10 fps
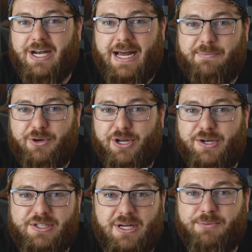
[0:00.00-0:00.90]
app where you can
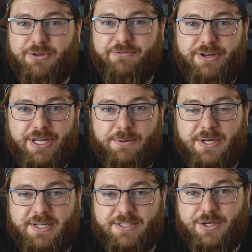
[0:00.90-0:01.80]
just upload the video and
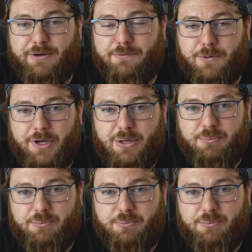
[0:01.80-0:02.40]
it does it all for you,